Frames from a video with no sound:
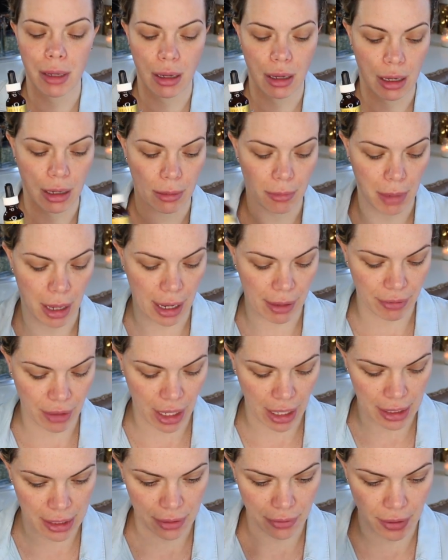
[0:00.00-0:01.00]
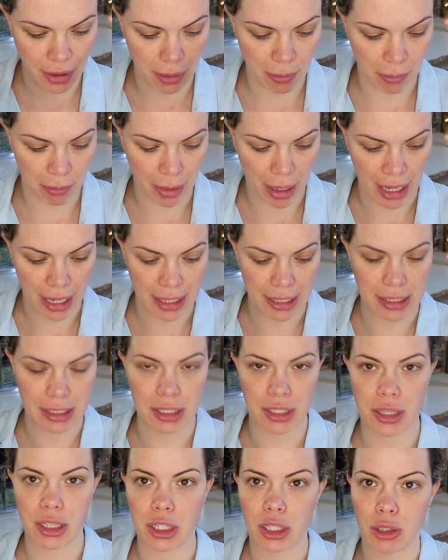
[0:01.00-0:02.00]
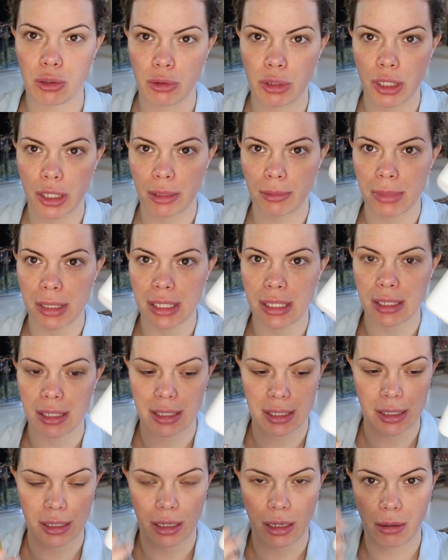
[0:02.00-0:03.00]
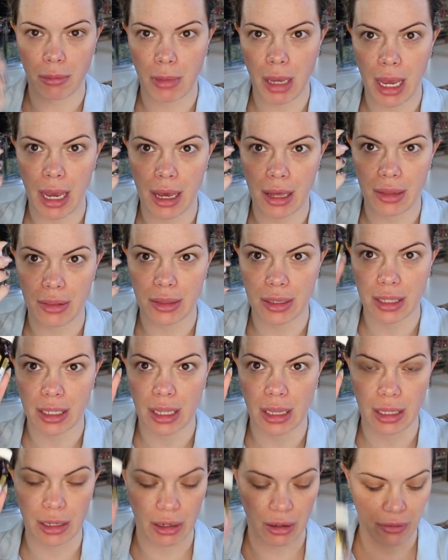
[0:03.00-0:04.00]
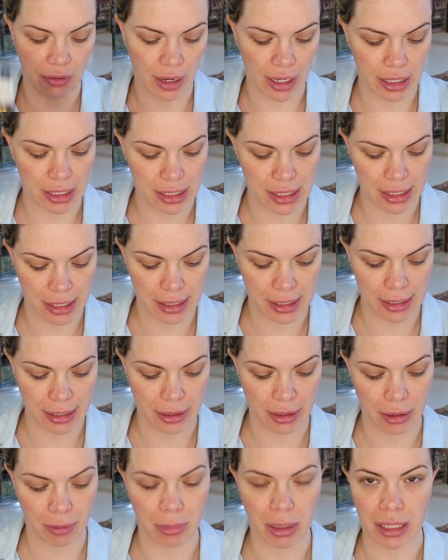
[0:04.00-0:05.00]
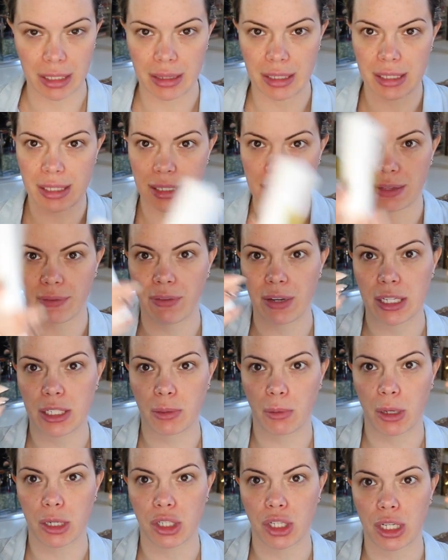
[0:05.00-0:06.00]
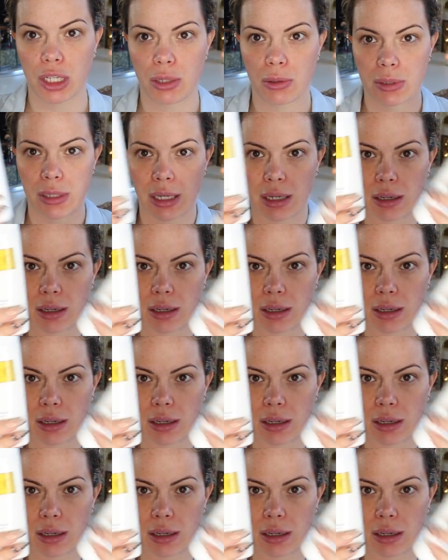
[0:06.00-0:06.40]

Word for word: Um, I've kind of combined the Nu-Derm system and the clarifying C serum. Like this is the face wash I use